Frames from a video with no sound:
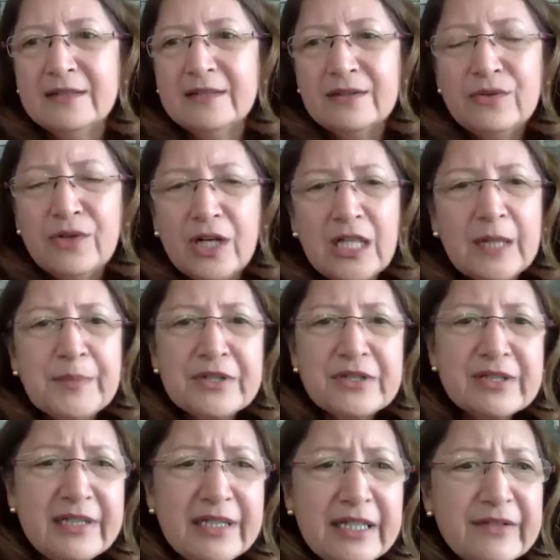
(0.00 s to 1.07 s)
roll up your
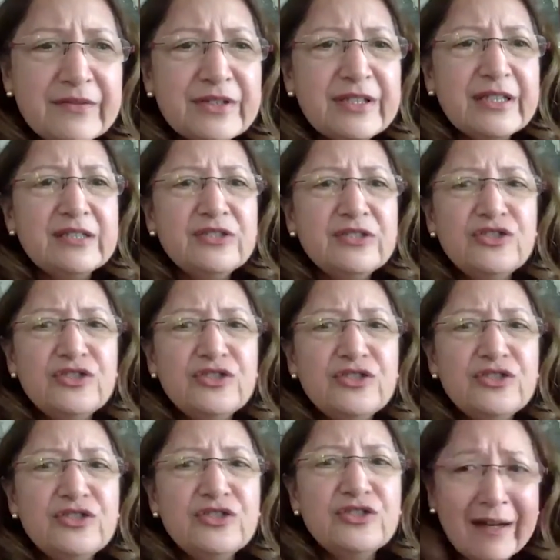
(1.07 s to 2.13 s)
sleeves and just
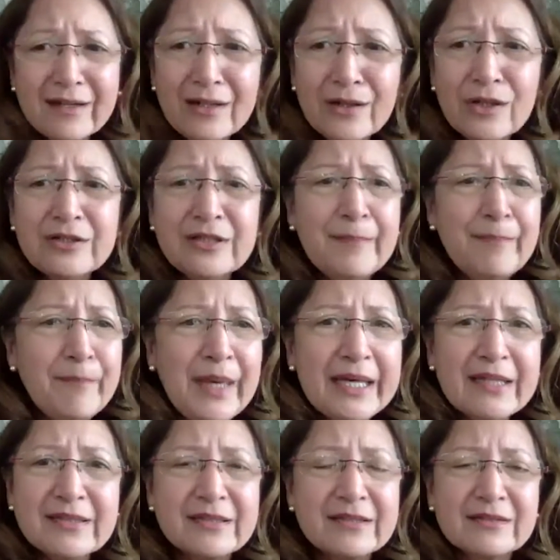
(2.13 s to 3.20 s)
tackle the
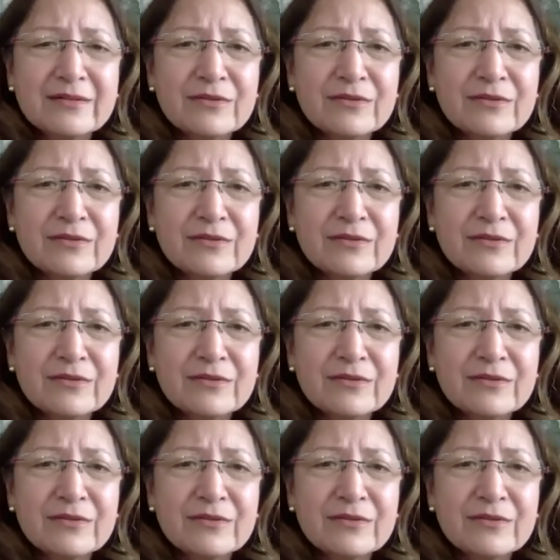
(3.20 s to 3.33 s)
best